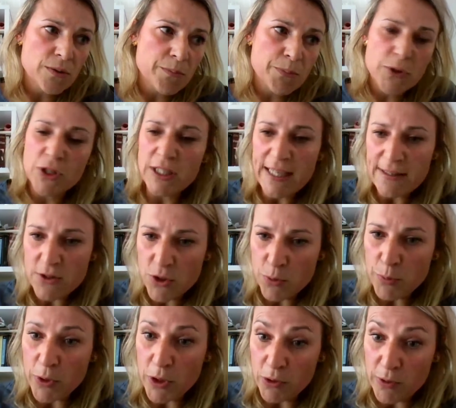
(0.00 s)
put an end to
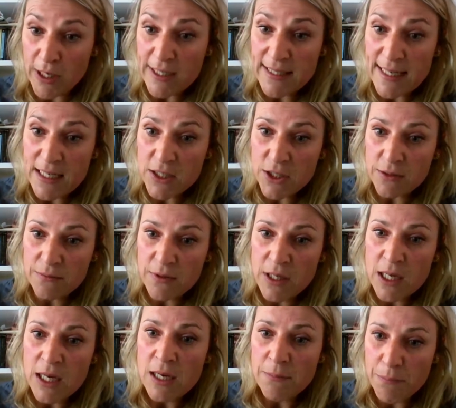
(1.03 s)
polarization.
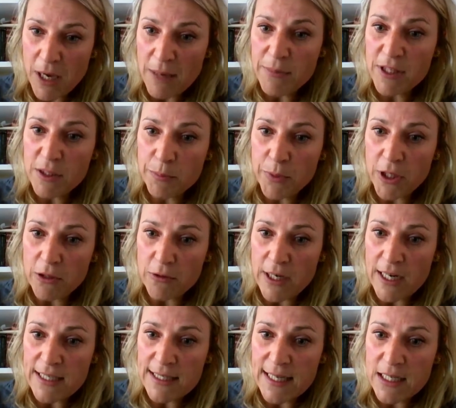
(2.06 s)
Maybe the
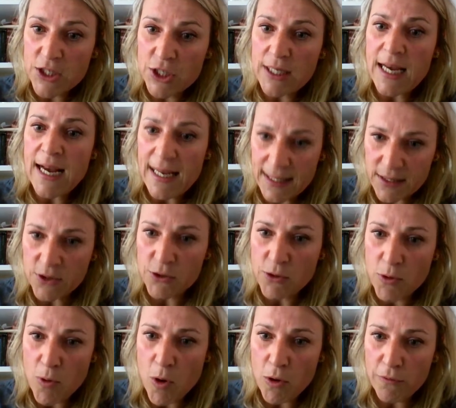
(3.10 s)
polarization has to go
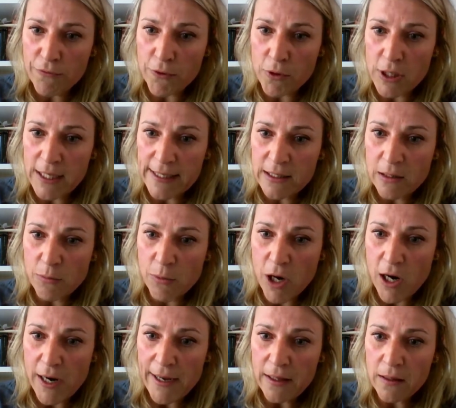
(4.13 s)
on for a little
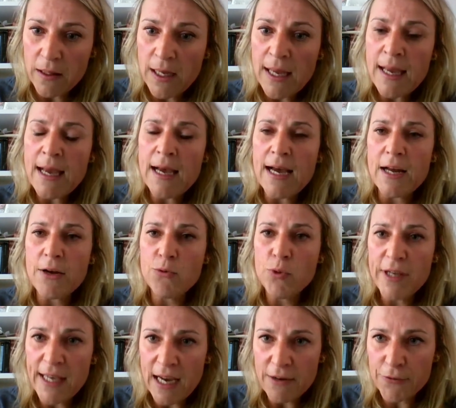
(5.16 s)
while, and
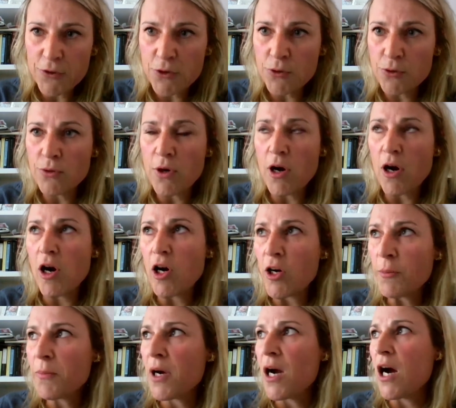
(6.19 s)
we have to
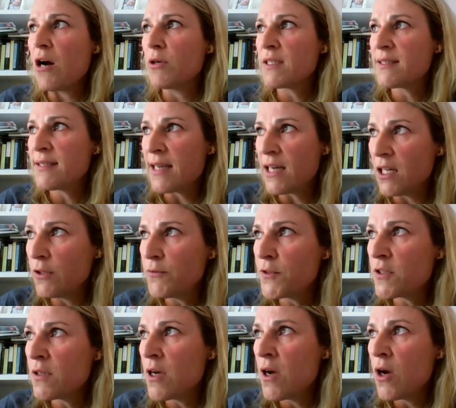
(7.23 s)
arm
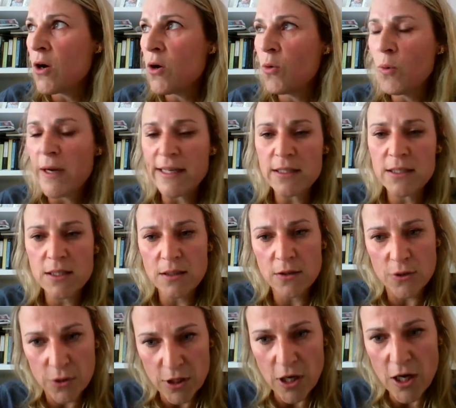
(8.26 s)
ourselves with
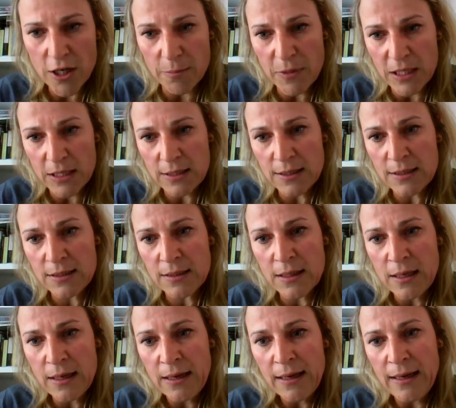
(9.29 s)
good arguments
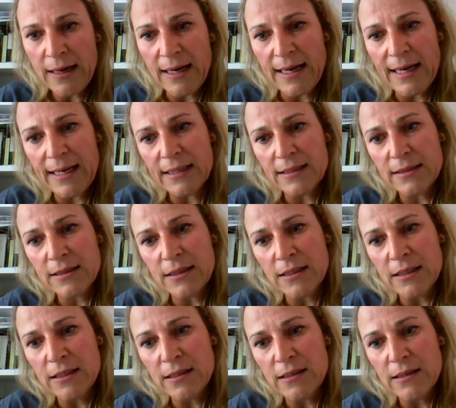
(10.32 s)
and
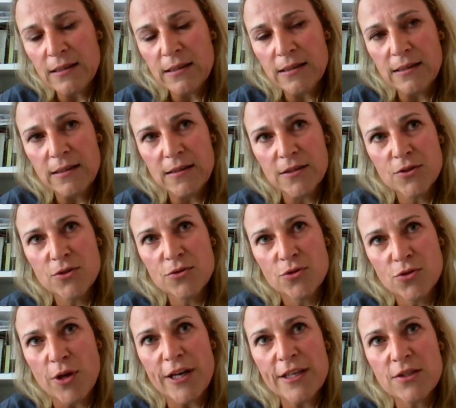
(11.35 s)
uh,
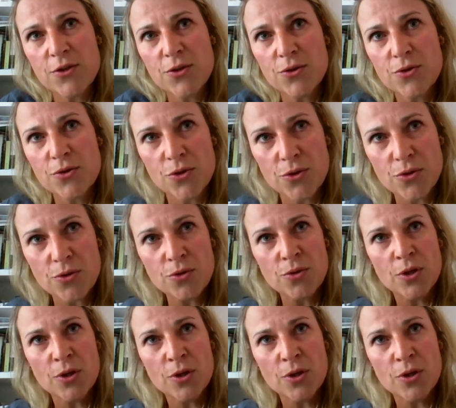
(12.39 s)
try to, to